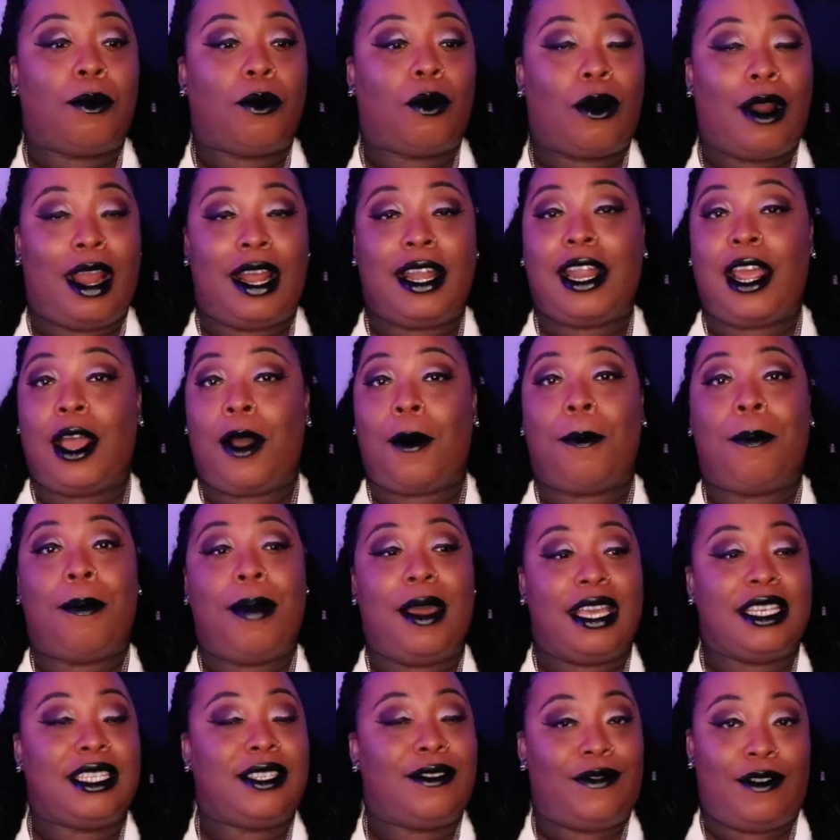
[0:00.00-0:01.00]
right now,
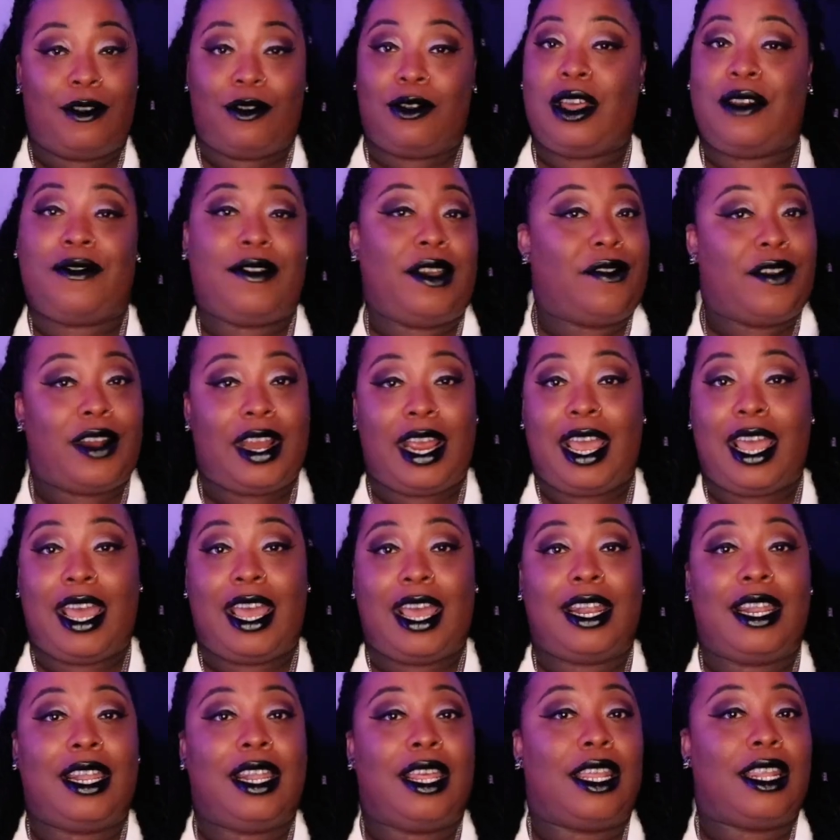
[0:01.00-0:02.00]
best phone I've ever
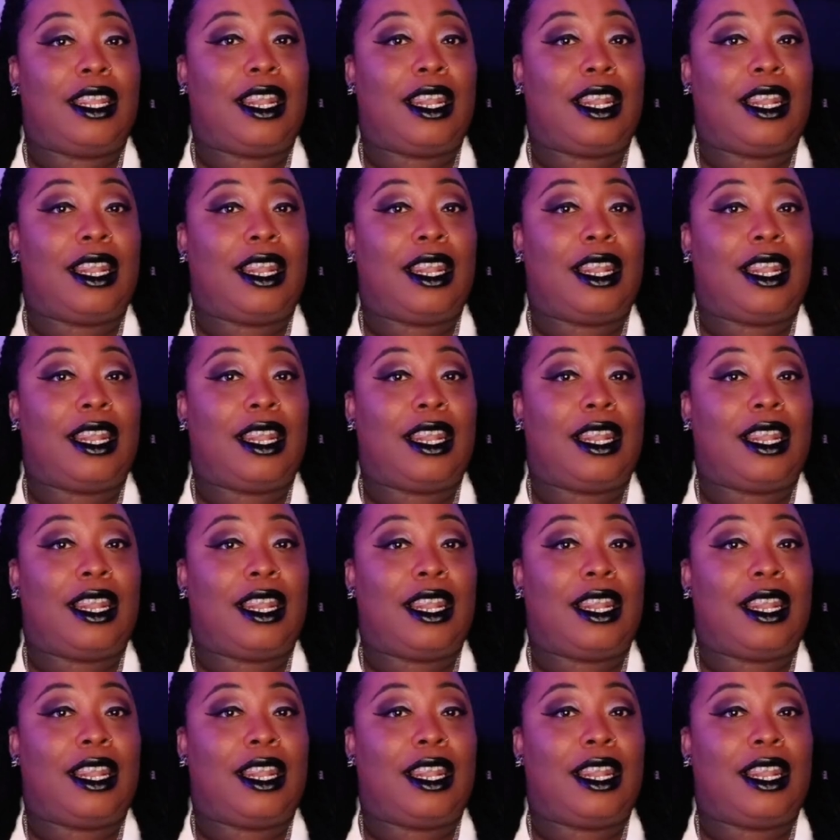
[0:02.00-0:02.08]
had.